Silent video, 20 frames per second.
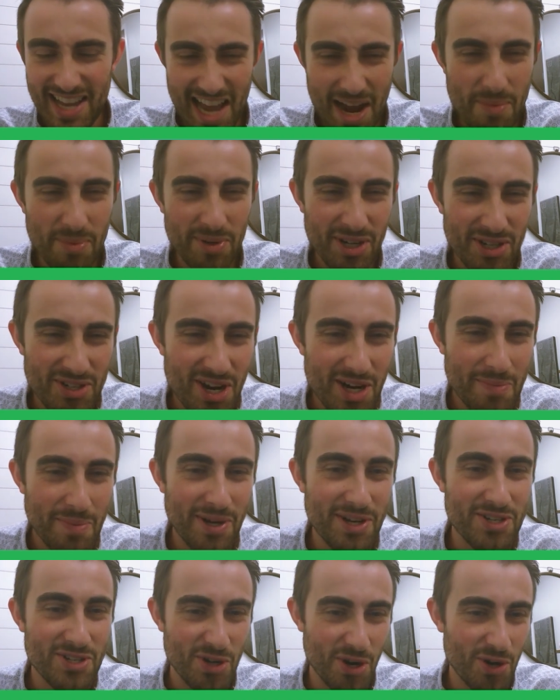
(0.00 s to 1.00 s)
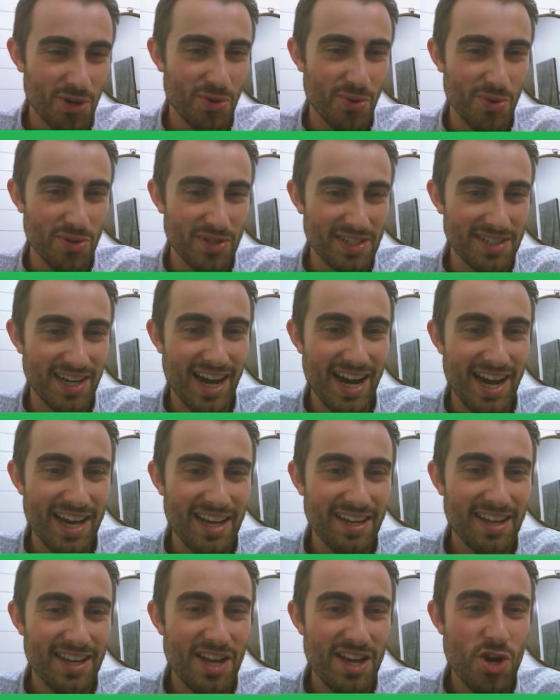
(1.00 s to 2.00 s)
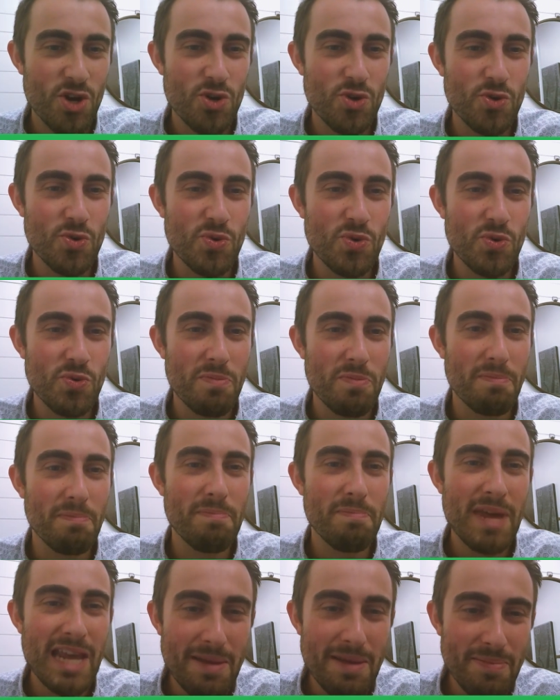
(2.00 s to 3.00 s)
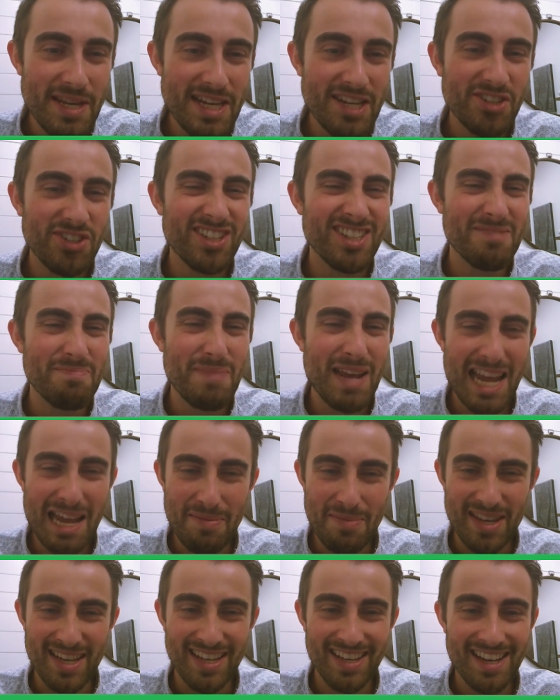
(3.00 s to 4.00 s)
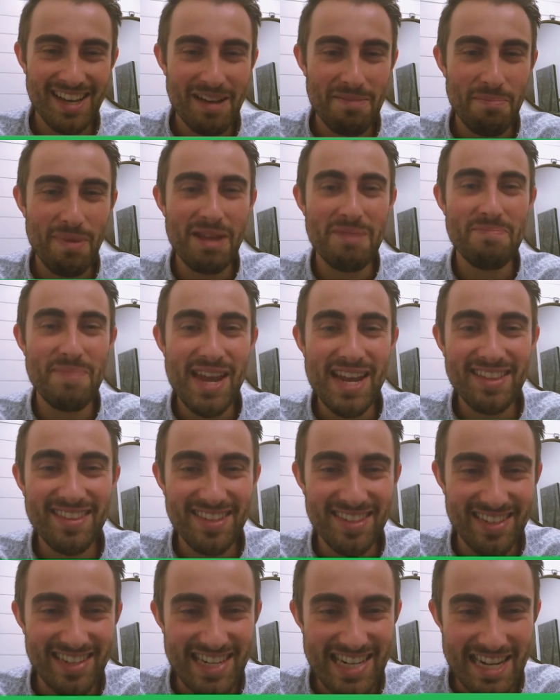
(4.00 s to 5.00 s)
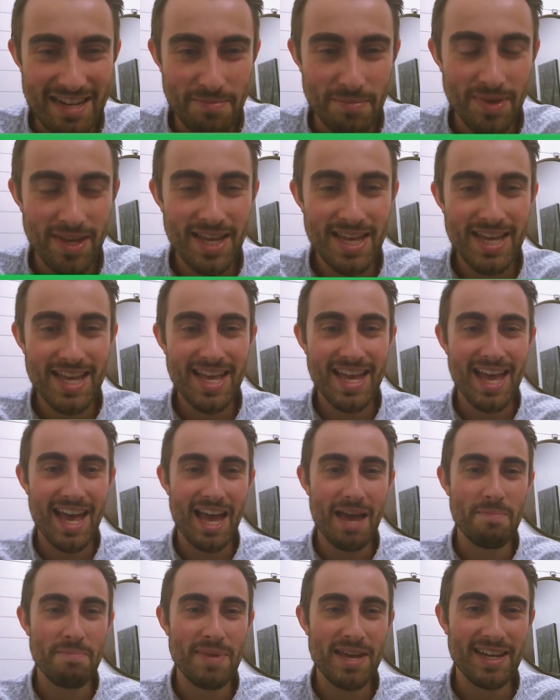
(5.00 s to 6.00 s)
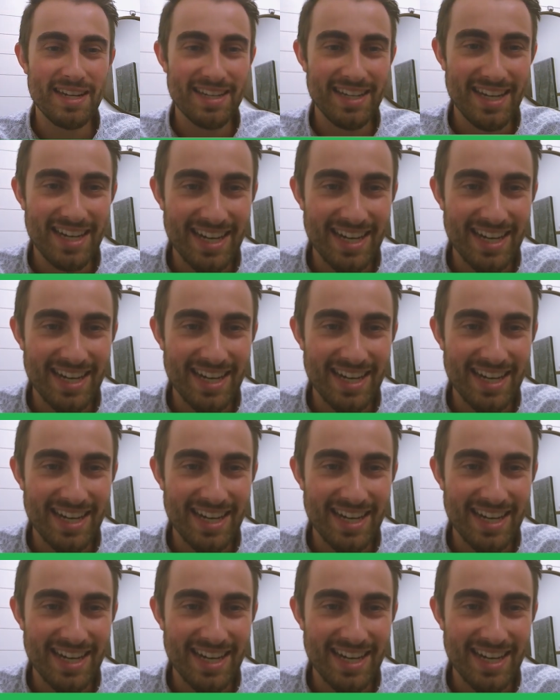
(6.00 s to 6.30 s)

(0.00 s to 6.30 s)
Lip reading: And we're going to talk about a dark horse guy who maybe, just maybe, might make this team and make